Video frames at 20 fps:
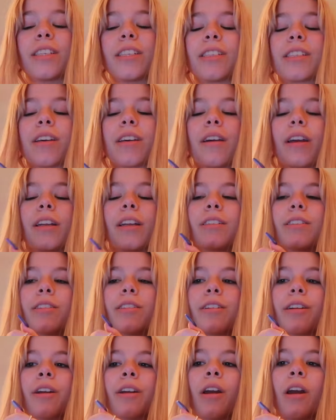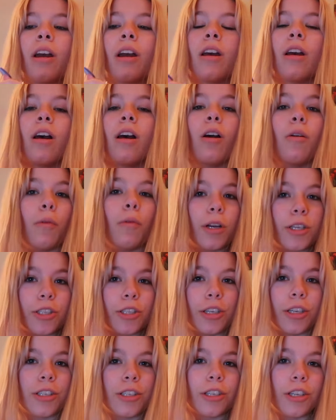just going to watch
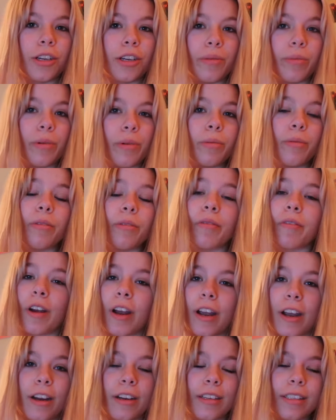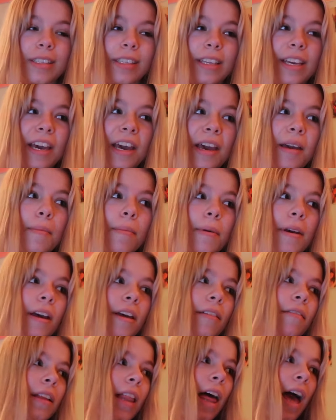YouTube before I go to sleep
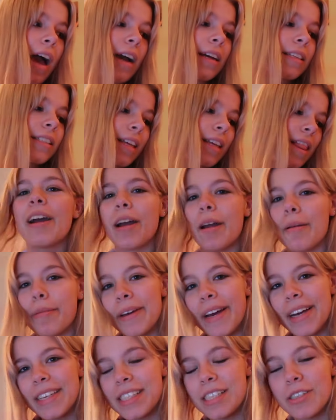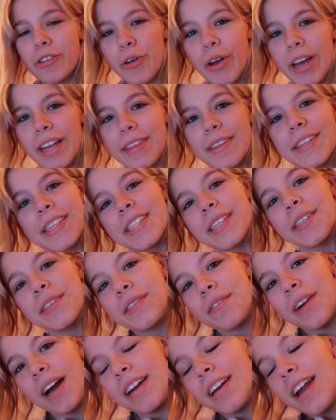and relax. And hope you guys enjoyed this
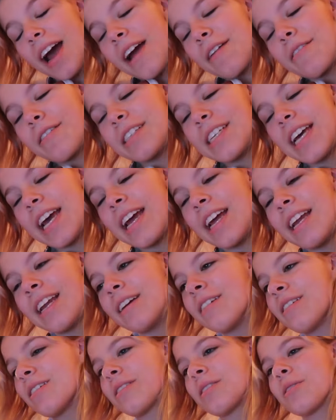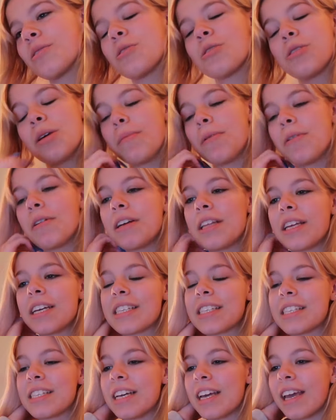little night routine. It was super
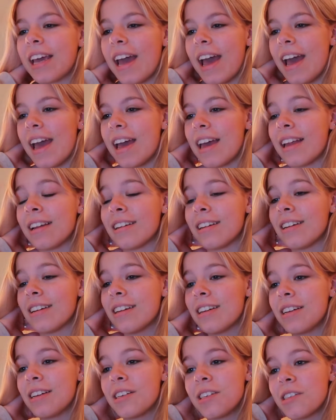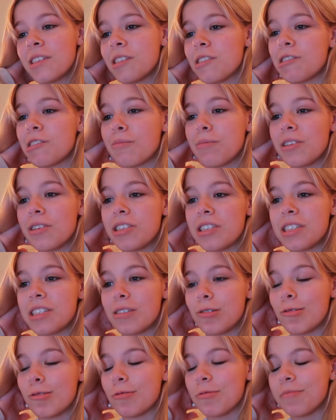realistic and super
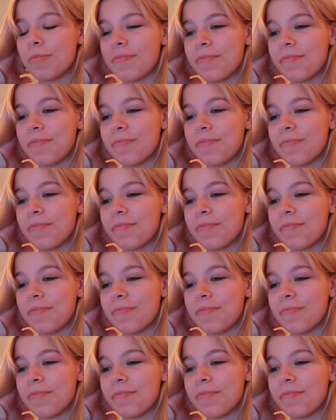just